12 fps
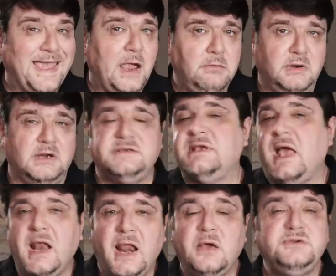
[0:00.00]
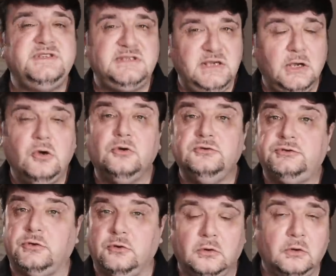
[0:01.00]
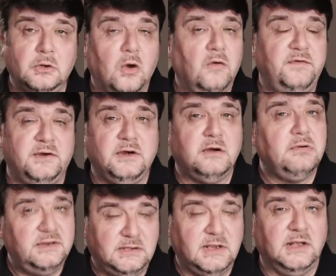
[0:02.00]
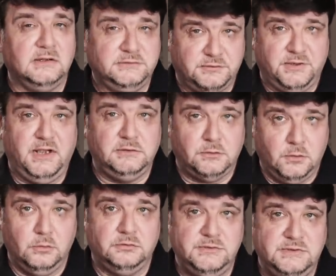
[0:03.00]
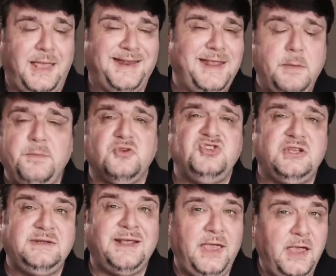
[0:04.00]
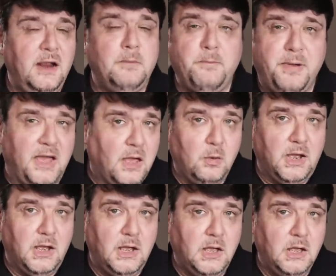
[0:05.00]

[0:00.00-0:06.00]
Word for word: carriers allow sea control over critical trade routes, and they project air power